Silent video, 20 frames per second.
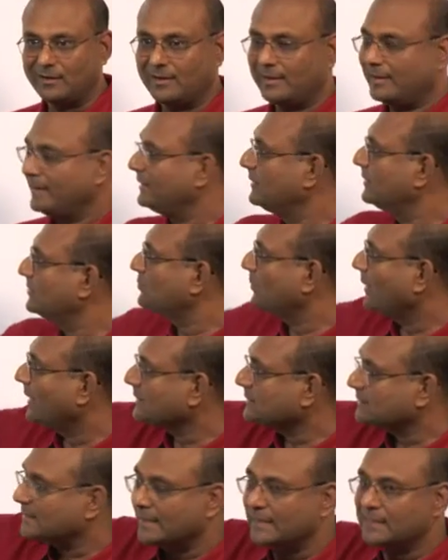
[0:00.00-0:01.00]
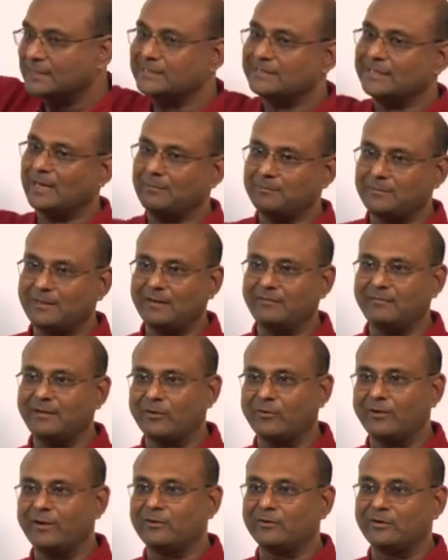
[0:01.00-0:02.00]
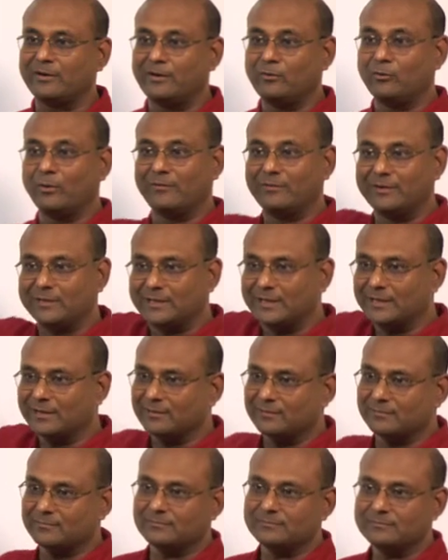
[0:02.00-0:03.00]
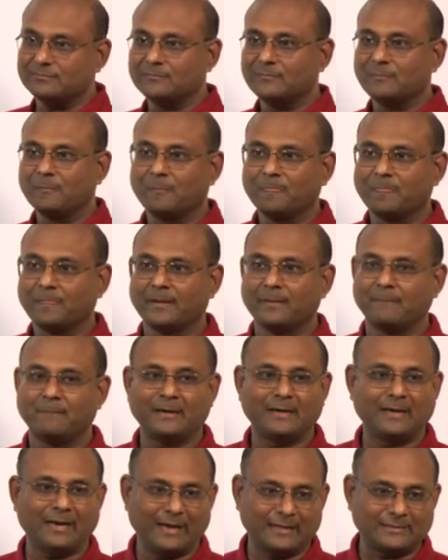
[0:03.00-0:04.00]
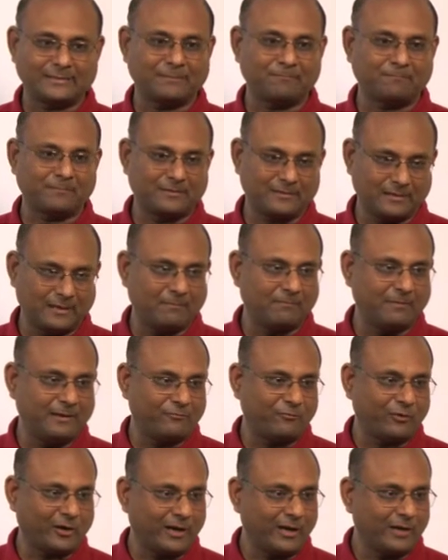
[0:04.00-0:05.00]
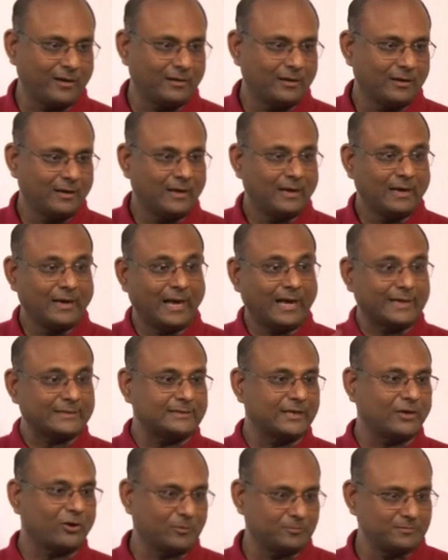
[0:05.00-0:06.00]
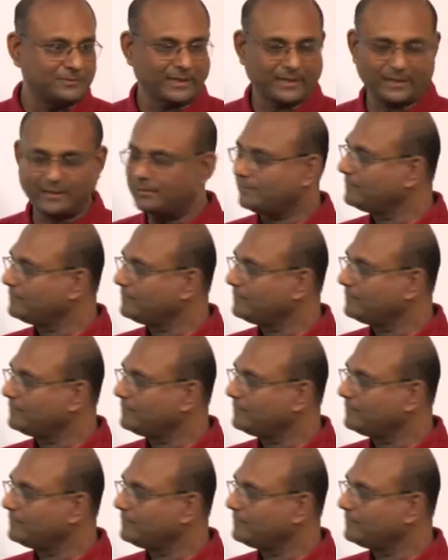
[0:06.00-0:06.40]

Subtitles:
In this one single chapter, we are going to redo everything, but it will be for a larger object.